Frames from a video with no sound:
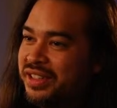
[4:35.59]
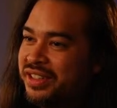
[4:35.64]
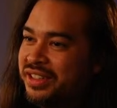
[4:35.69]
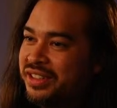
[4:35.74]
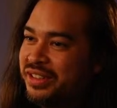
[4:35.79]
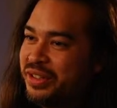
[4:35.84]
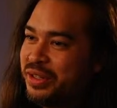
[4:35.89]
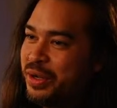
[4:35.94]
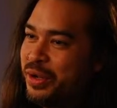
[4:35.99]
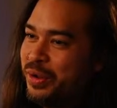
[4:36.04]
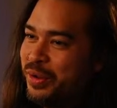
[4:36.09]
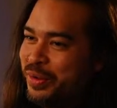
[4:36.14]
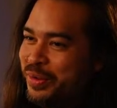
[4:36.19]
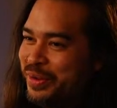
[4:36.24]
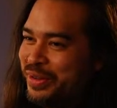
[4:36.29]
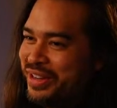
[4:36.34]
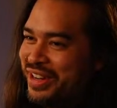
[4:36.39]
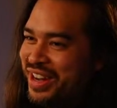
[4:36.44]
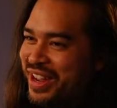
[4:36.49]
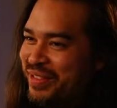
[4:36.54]

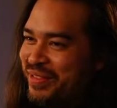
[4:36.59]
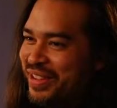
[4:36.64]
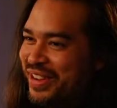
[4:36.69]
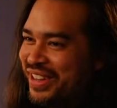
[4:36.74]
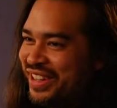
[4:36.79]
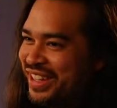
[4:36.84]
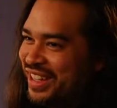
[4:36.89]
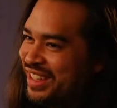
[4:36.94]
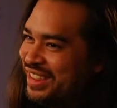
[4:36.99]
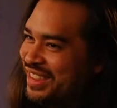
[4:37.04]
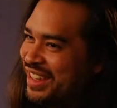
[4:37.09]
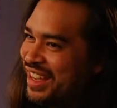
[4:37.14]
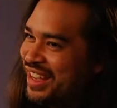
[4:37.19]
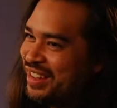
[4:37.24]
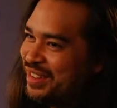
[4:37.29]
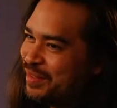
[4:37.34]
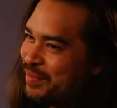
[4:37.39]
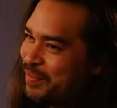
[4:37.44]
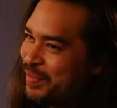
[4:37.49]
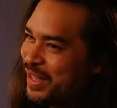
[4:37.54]
Who'd name their kid that?
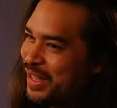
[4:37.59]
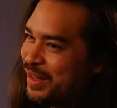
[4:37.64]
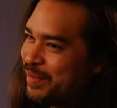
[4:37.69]
Man,